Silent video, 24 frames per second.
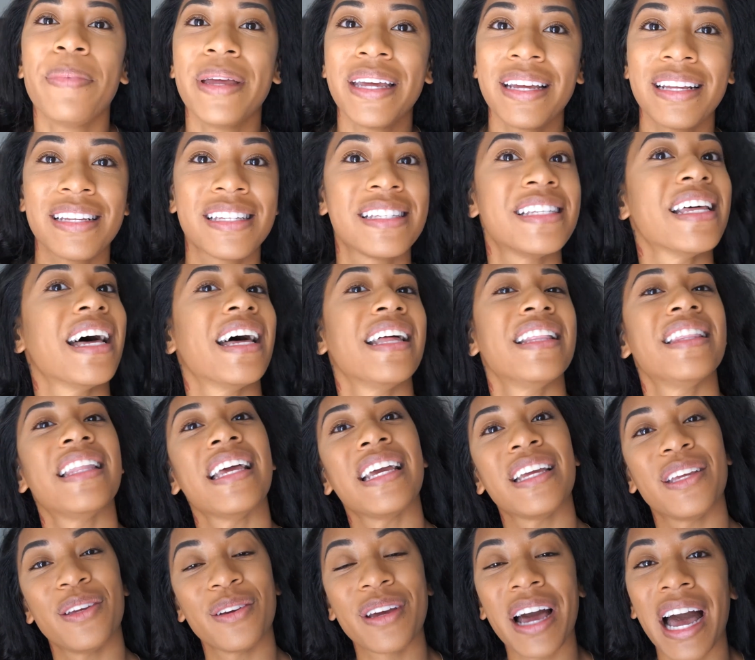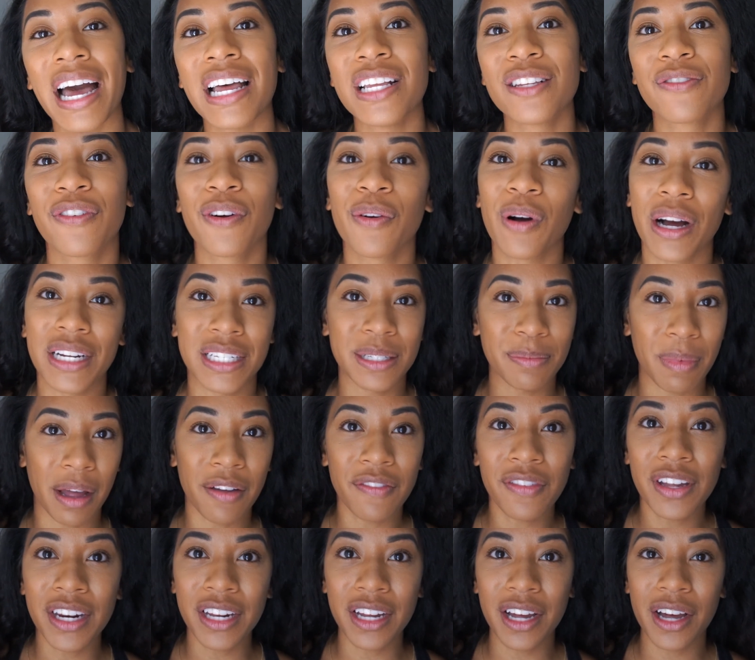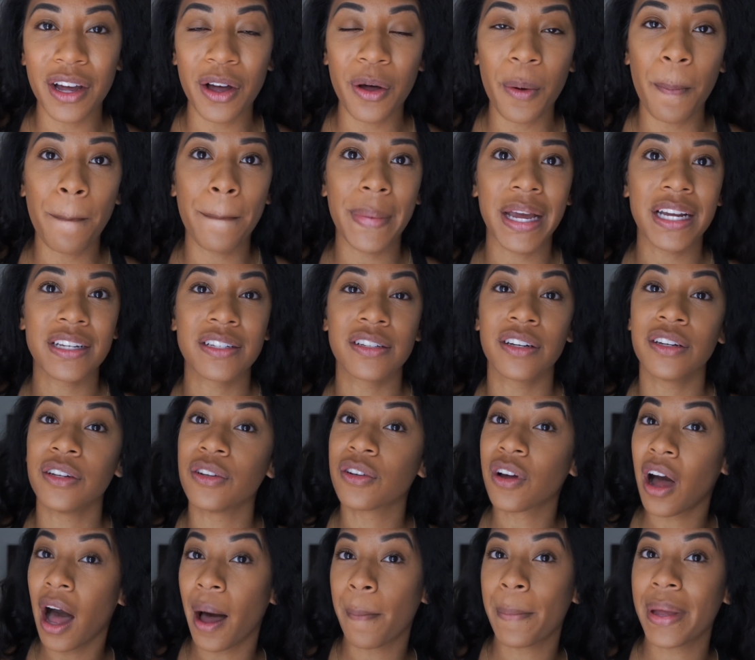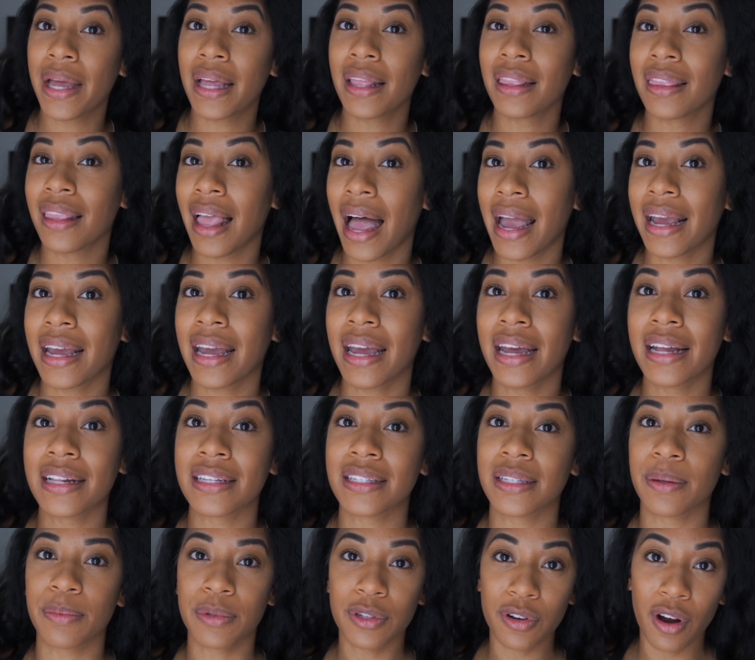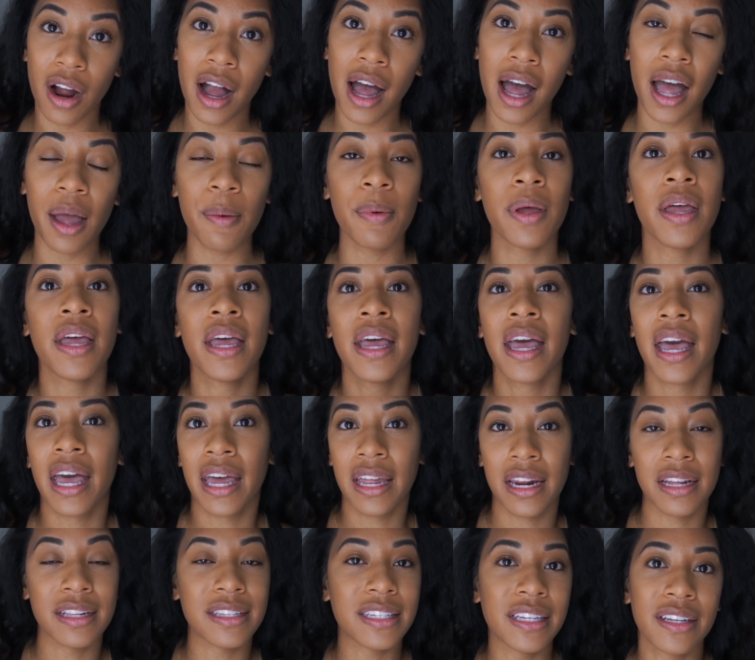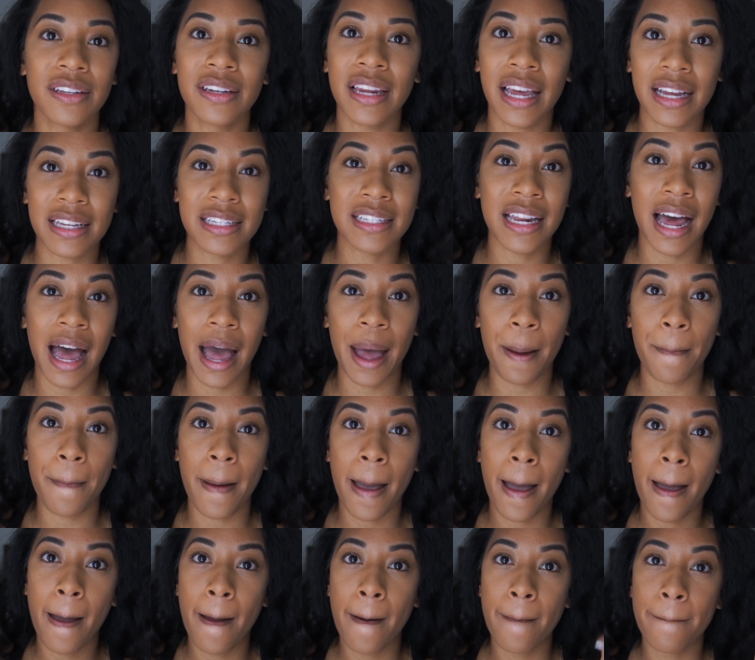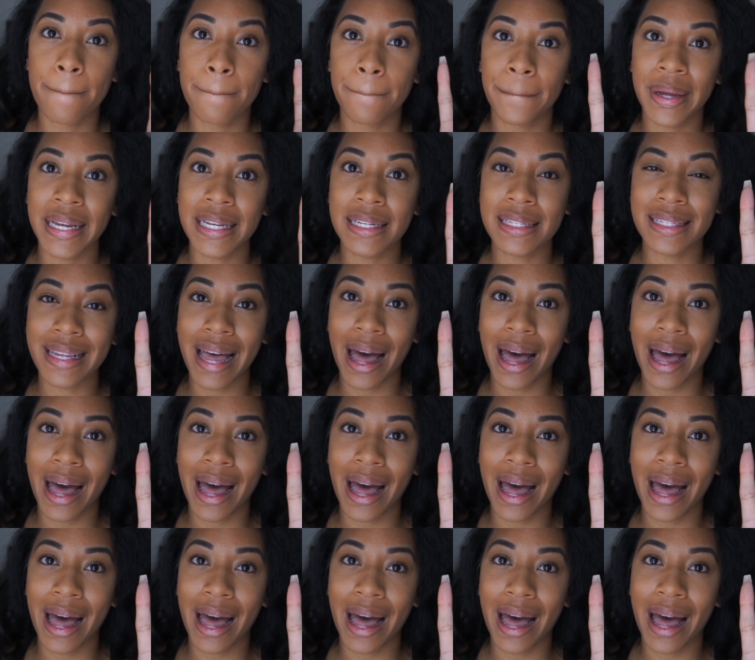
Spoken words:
being said, thank you guys for watching my video. Make sure you comment, like, and subscribe. And until next time, peace